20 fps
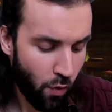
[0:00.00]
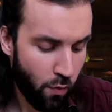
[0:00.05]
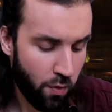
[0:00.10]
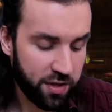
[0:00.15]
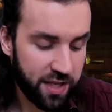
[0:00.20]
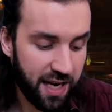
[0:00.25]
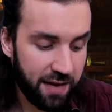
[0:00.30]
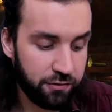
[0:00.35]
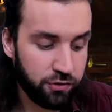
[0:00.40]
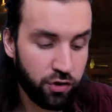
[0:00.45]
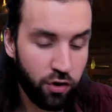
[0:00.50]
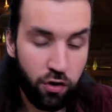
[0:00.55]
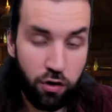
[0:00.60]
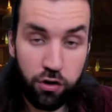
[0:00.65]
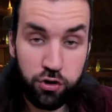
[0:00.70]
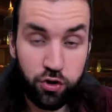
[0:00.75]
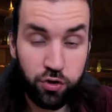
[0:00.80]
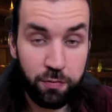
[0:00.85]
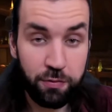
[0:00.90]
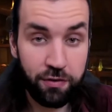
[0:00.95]
When you have an
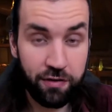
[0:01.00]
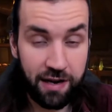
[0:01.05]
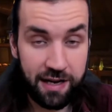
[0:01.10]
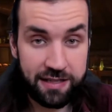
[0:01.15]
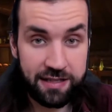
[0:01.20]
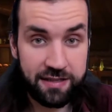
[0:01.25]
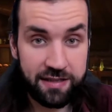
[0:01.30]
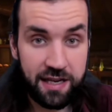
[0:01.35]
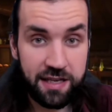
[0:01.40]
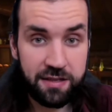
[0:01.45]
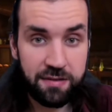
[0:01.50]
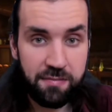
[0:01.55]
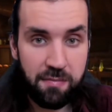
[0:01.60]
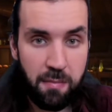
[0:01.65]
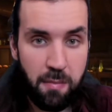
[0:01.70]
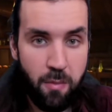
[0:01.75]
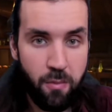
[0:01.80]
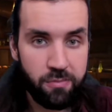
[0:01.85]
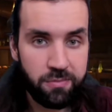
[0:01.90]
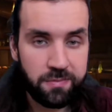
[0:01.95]
urge to procrastinate,
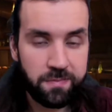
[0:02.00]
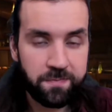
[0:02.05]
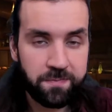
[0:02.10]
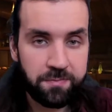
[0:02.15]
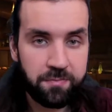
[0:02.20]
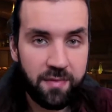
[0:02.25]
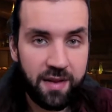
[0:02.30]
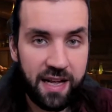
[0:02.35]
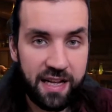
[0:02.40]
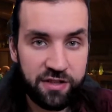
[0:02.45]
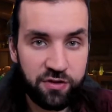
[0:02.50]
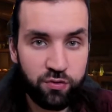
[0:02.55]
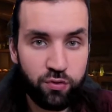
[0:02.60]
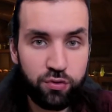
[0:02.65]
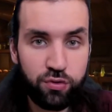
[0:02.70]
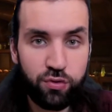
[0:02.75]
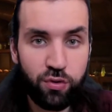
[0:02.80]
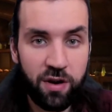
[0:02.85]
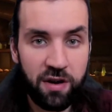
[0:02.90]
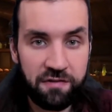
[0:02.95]
it's
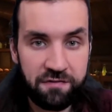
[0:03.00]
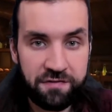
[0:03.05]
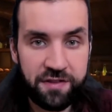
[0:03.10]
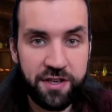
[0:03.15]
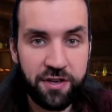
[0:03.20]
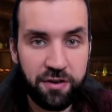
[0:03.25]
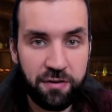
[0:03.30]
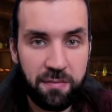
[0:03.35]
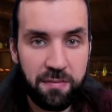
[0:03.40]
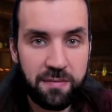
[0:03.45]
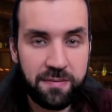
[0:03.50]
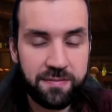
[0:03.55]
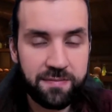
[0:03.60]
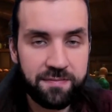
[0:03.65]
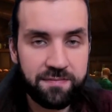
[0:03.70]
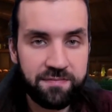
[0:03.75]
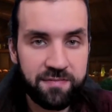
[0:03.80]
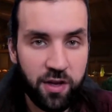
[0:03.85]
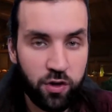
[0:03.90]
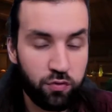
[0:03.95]
good to have fear
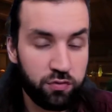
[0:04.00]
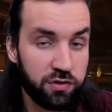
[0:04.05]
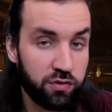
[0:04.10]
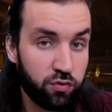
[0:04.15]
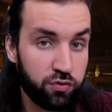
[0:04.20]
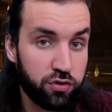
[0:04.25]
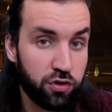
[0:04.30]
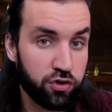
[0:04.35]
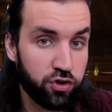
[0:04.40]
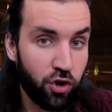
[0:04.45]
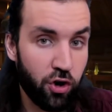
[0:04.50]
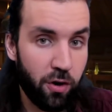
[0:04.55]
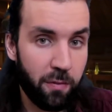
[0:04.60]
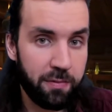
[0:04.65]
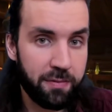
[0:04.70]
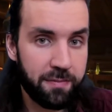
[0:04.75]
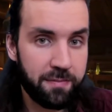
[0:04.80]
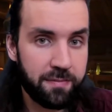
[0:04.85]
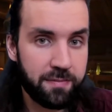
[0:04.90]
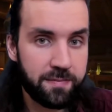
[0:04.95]
that you will lose your
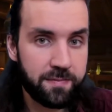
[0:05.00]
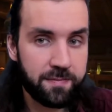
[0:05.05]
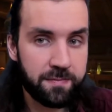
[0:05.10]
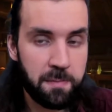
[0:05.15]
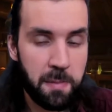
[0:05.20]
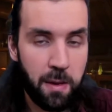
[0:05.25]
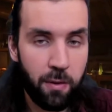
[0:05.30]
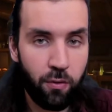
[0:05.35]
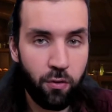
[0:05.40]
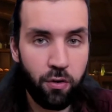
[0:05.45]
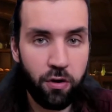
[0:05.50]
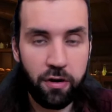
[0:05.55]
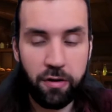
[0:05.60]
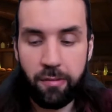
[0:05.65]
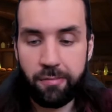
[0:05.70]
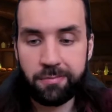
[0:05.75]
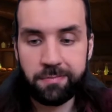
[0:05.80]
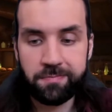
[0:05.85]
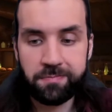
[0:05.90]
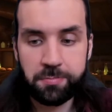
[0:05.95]
job
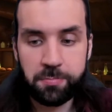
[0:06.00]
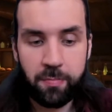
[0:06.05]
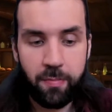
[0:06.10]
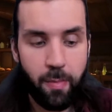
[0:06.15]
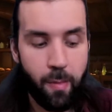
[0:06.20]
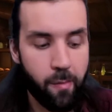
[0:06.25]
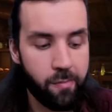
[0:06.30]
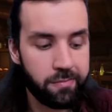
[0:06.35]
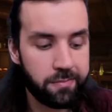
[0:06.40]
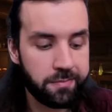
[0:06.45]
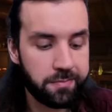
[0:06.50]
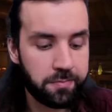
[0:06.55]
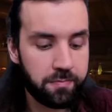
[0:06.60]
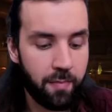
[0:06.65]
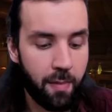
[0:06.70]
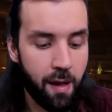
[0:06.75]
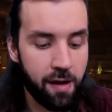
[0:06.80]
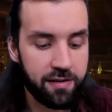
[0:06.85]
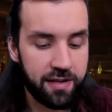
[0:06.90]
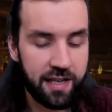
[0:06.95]
or
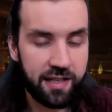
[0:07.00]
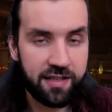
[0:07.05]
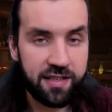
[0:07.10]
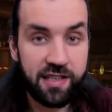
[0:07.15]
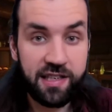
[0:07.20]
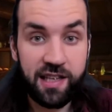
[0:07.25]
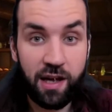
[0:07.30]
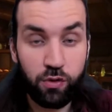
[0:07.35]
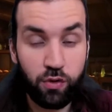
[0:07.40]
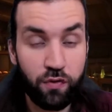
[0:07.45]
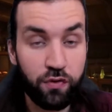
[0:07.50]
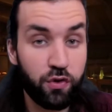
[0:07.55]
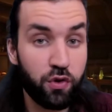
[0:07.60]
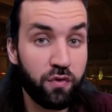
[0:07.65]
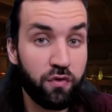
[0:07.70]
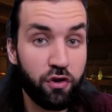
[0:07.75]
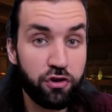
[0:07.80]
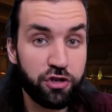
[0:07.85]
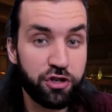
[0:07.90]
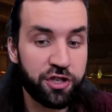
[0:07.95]
get kicked out of the
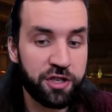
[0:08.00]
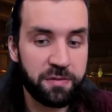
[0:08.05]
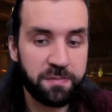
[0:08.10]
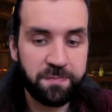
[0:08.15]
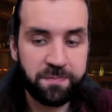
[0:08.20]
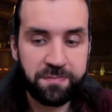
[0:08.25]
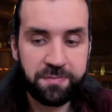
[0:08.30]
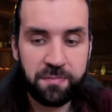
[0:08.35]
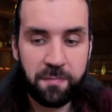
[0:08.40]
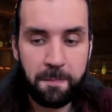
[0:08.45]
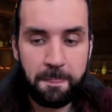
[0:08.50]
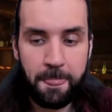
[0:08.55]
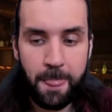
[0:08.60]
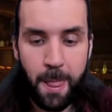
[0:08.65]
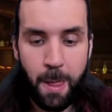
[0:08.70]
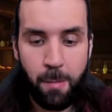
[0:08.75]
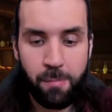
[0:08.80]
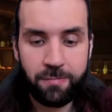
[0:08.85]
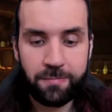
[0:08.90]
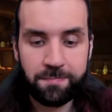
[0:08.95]
university
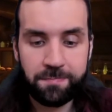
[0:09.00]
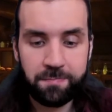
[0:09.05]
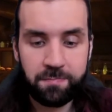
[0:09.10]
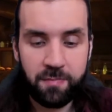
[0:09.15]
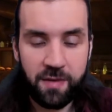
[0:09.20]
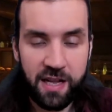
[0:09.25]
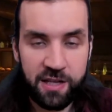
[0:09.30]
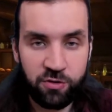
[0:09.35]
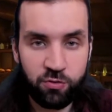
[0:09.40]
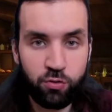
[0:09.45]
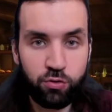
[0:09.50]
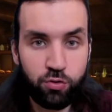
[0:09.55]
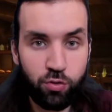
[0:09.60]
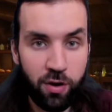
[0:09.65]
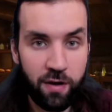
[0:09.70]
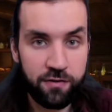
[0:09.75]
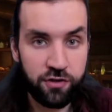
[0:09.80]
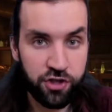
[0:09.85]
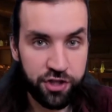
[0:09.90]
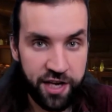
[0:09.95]
It's good
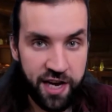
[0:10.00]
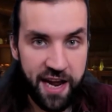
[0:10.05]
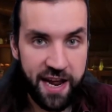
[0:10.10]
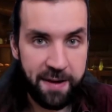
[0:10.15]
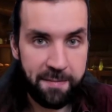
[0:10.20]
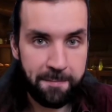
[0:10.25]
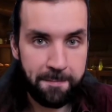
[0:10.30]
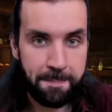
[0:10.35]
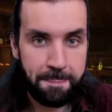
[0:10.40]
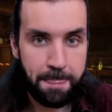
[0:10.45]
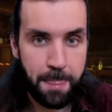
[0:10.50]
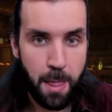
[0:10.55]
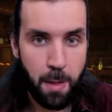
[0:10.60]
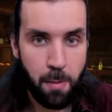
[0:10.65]
to have shame